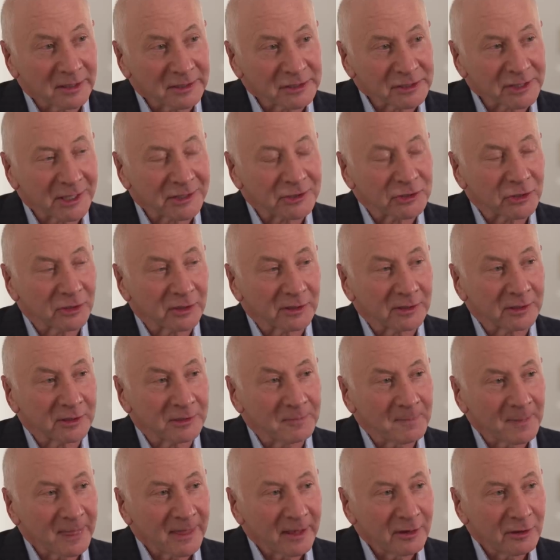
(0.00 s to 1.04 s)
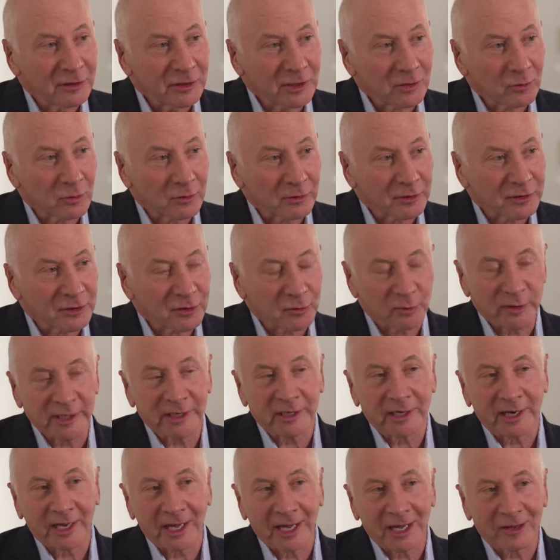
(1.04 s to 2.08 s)
essentially, there were
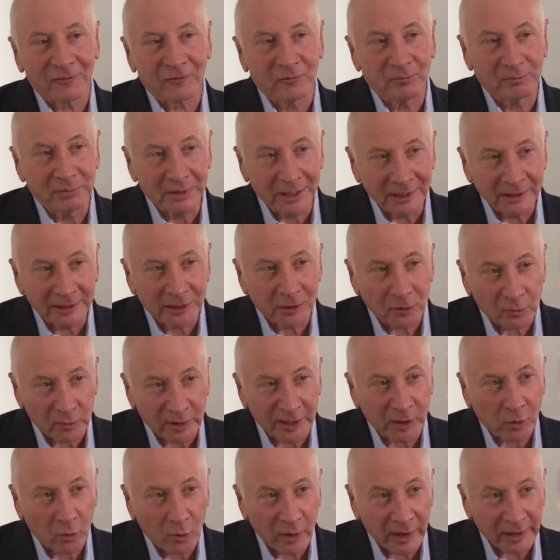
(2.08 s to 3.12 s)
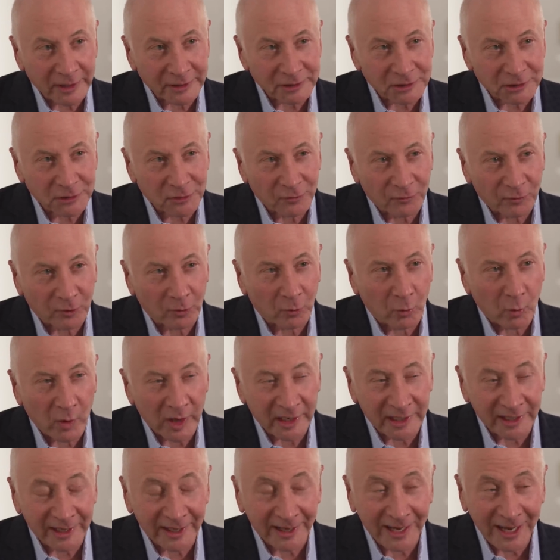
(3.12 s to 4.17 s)
3.5 billion requests for
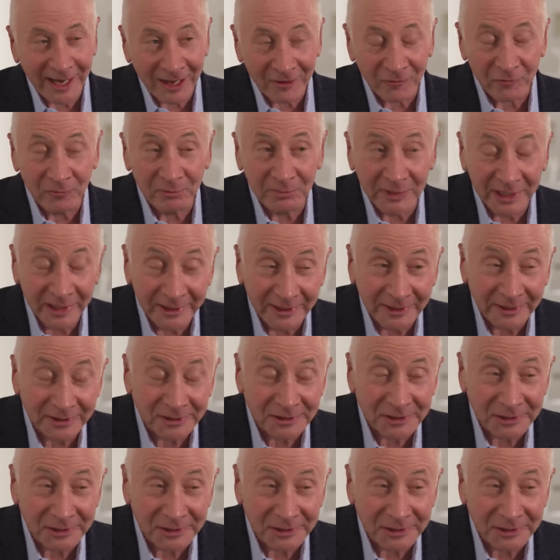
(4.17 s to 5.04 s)
1.5 million